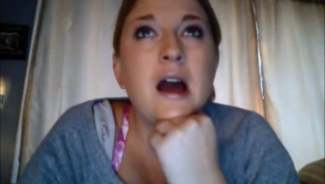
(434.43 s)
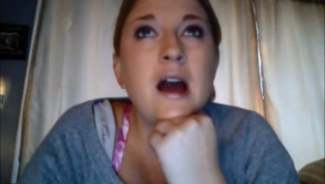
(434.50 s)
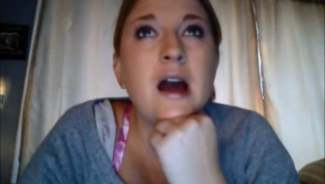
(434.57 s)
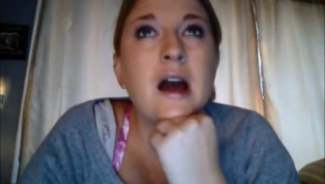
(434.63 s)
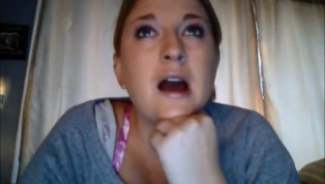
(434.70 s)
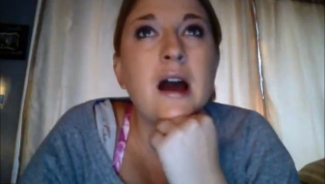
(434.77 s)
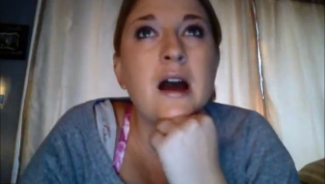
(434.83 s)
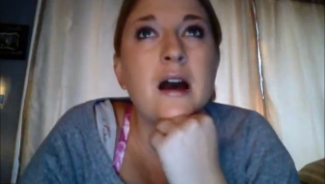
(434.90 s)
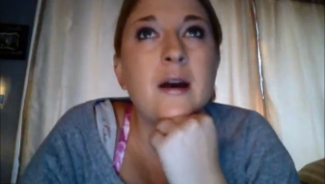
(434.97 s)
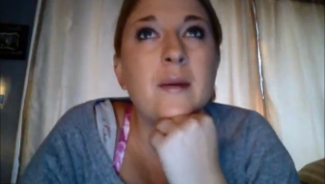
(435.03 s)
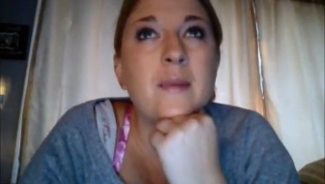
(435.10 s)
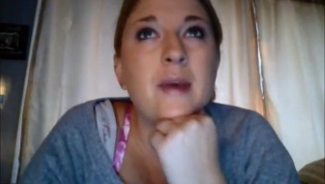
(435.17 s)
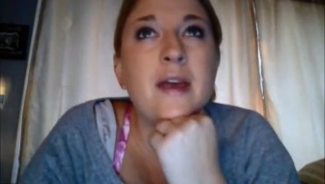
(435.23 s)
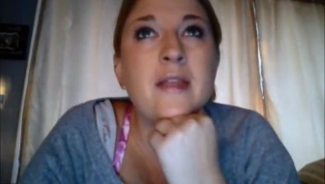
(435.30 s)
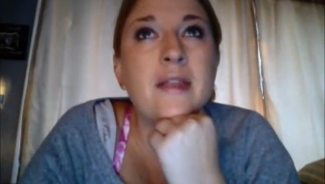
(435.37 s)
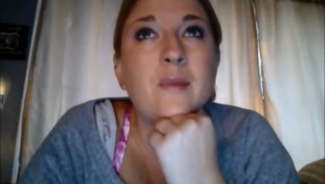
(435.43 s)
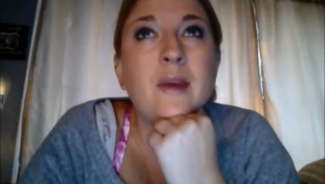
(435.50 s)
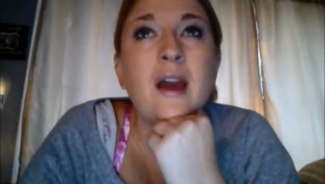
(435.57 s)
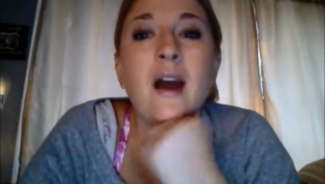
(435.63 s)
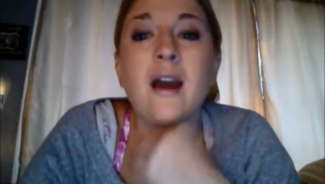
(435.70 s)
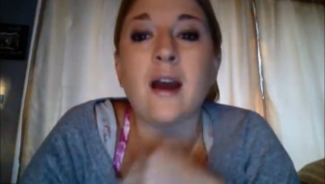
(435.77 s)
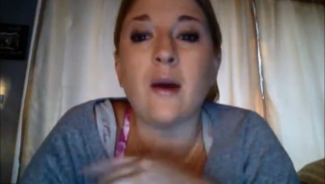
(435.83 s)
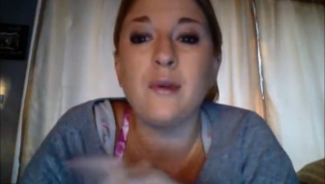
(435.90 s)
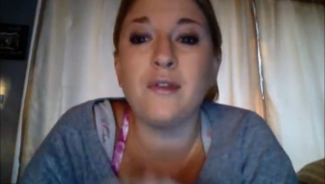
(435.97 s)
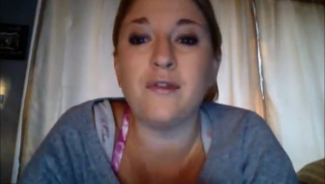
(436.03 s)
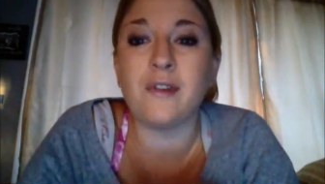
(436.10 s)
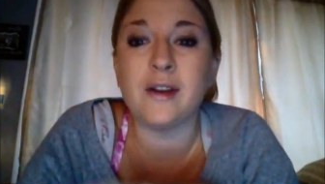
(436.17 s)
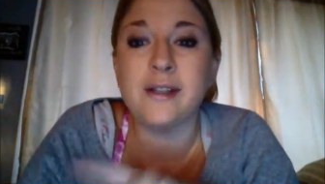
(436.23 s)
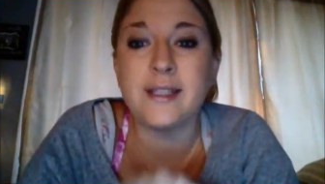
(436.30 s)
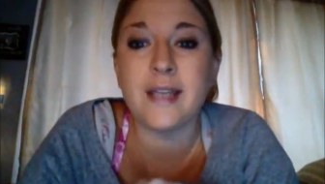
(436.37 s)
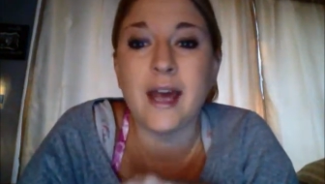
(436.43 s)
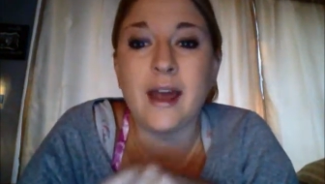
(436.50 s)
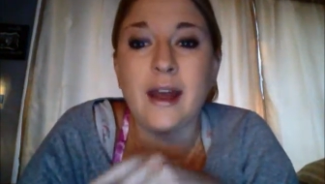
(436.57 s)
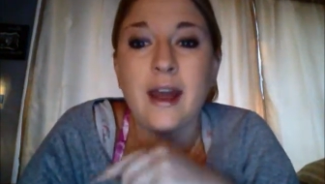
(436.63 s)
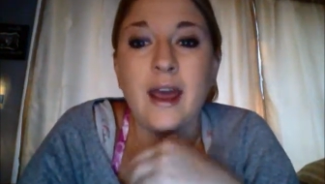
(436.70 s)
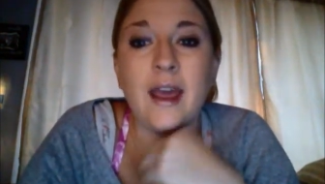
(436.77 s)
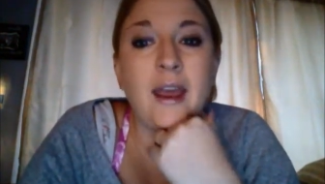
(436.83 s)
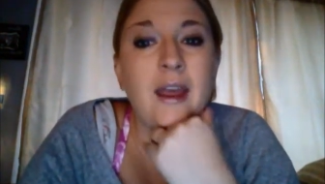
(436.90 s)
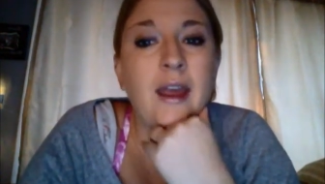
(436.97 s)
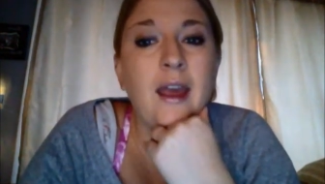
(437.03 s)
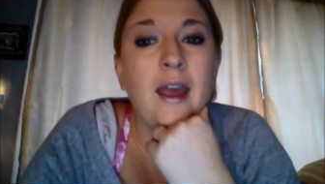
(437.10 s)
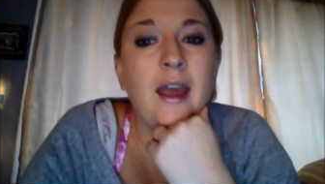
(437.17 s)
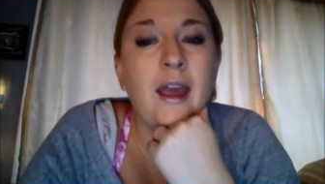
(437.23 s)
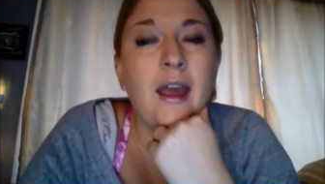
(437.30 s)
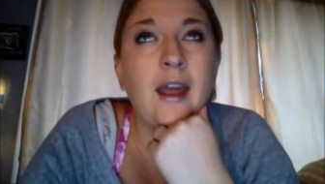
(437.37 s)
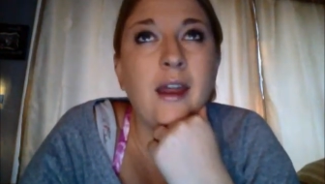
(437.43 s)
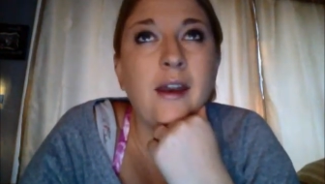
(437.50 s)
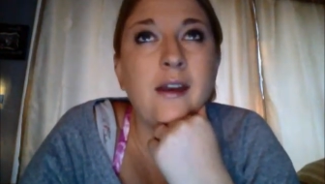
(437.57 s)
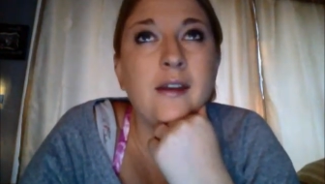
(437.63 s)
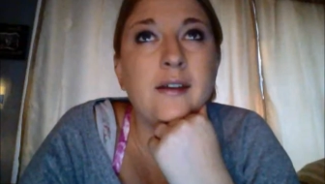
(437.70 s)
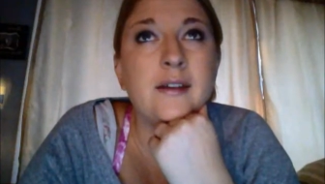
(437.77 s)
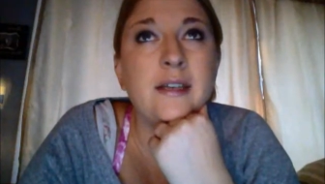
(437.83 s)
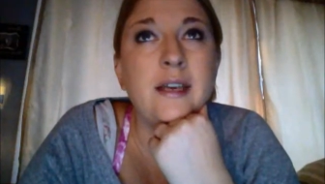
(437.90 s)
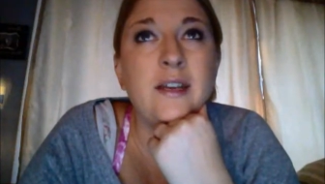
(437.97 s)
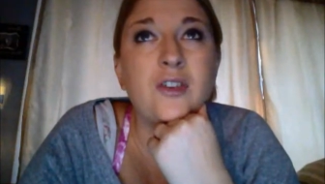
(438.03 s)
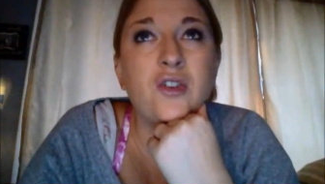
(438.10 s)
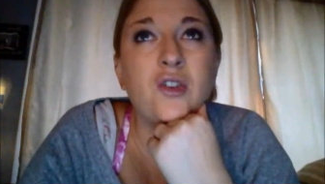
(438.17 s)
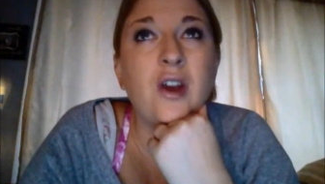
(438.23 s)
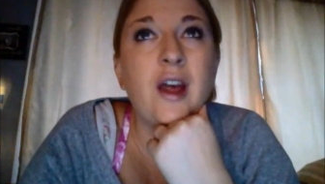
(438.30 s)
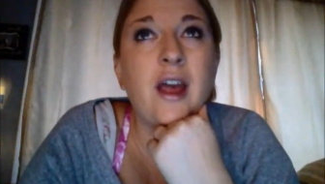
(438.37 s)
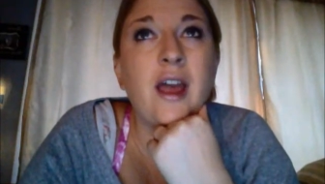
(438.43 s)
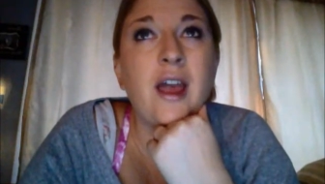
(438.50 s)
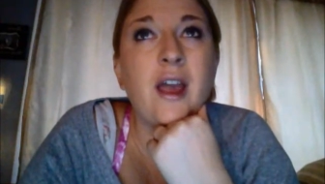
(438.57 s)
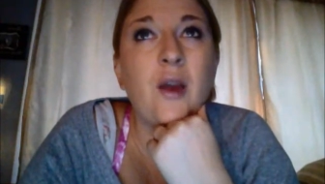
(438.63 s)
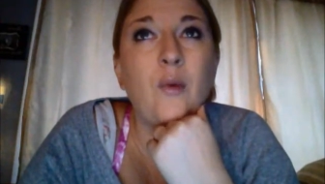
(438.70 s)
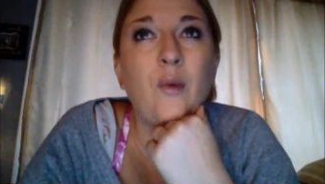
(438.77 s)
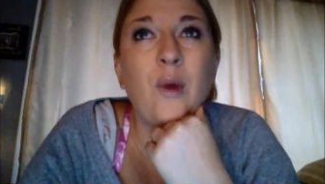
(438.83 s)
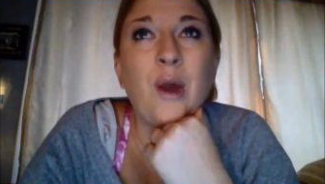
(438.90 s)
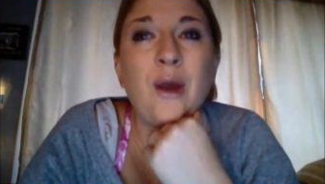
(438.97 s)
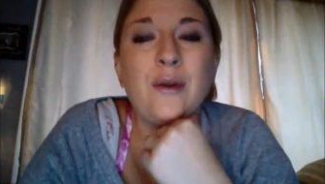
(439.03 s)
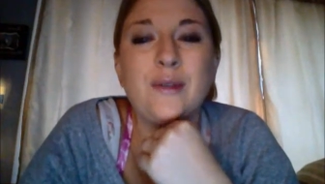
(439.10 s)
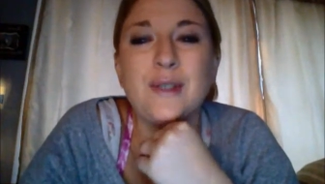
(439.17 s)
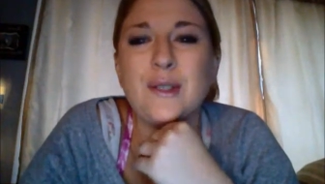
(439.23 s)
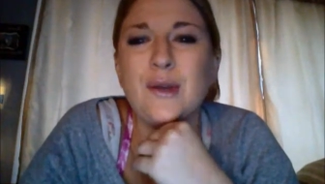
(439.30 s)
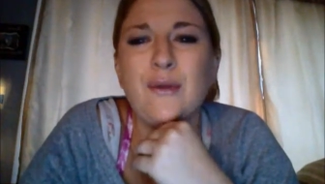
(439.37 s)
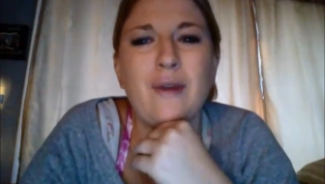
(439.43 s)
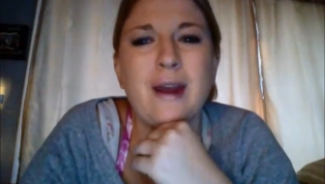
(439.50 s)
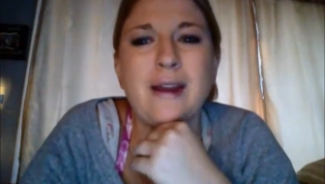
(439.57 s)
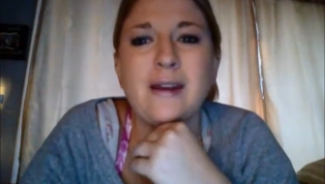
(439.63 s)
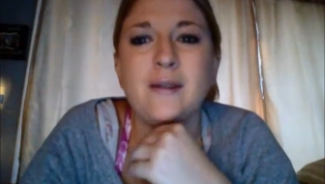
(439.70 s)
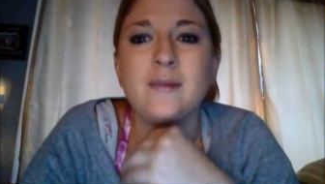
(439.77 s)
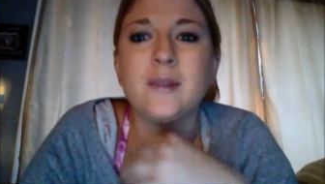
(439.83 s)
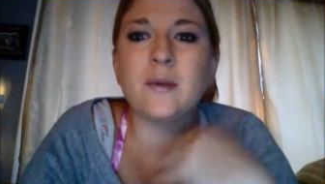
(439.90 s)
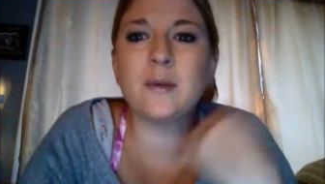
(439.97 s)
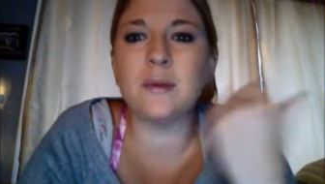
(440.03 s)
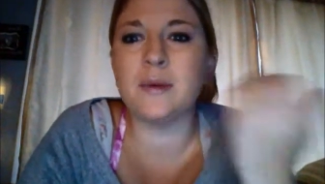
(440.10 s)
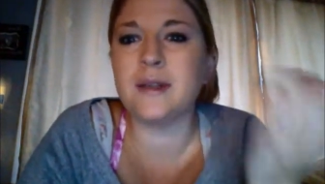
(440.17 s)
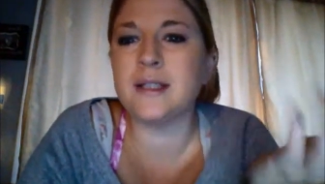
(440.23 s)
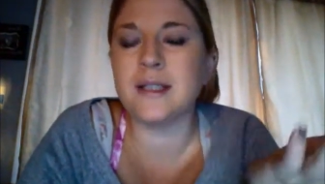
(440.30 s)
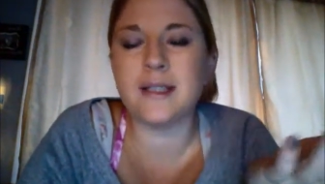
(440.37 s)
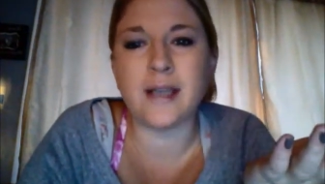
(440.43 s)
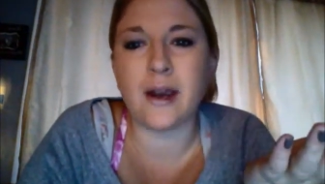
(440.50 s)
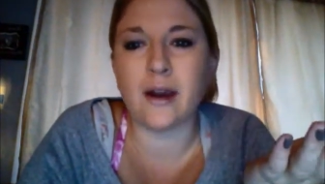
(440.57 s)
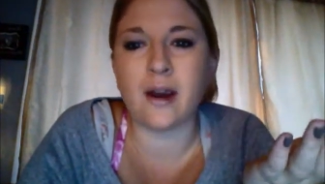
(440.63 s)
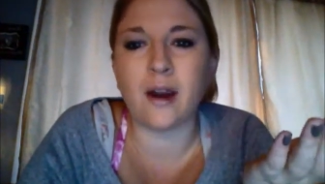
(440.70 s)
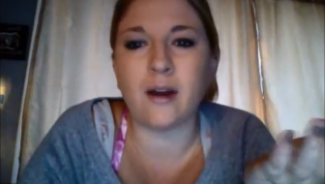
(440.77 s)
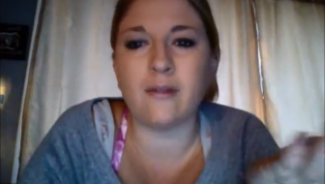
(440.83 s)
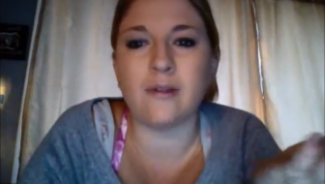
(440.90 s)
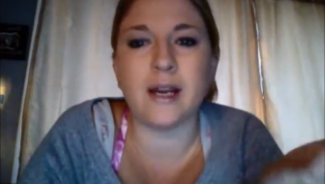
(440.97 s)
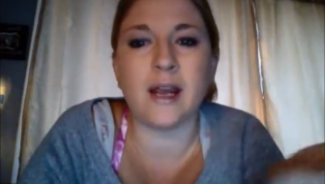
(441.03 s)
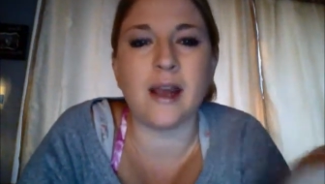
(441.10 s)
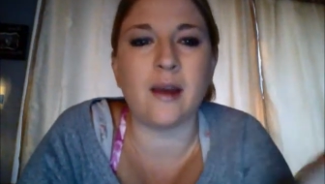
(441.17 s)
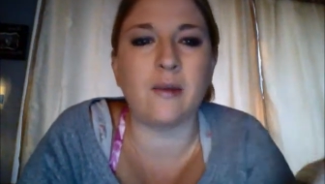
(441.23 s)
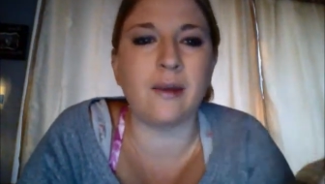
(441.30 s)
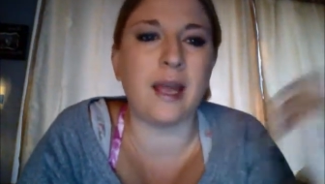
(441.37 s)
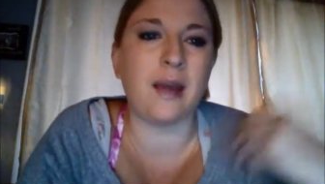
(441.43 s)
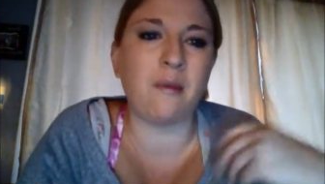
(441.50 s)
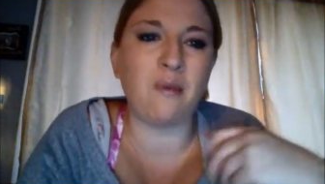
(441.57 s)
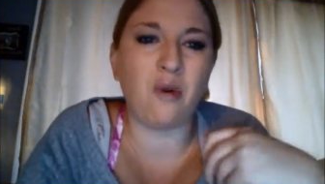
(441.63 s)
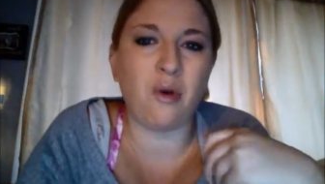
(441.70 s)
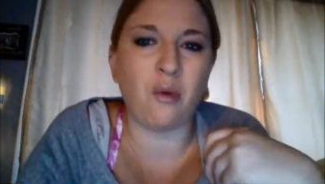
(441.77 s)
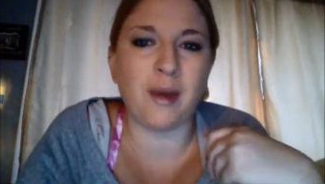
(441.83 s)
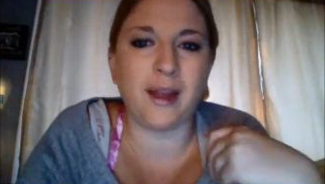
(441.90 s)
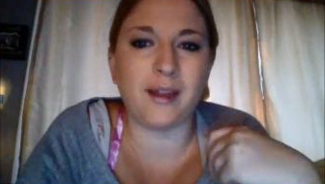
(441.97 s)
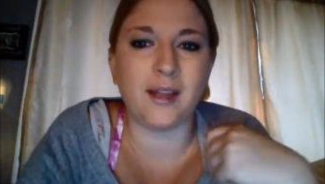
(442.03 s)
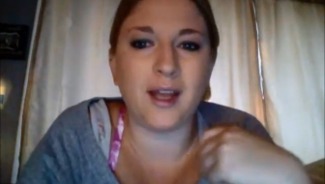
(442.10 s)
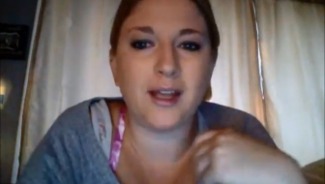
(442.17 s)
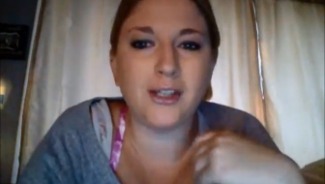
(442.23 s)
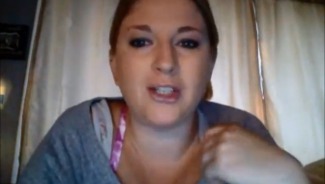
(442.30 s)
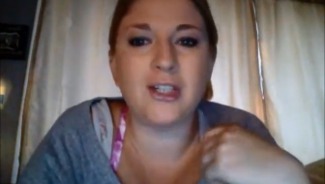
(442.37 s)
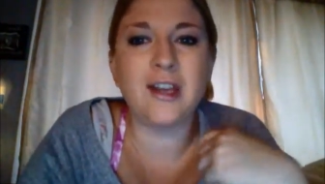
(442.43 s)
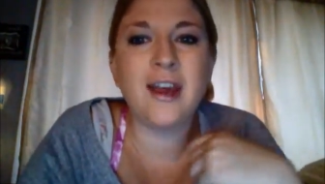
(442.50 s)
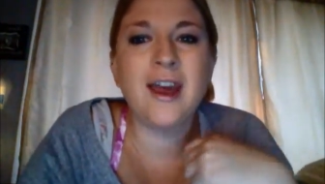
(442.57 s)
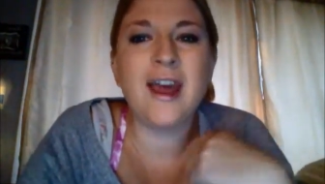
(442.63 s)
And then we hung out with friends that night. And yesterday it was so random. So we went to the tarot card reading. We came home. We had lunch.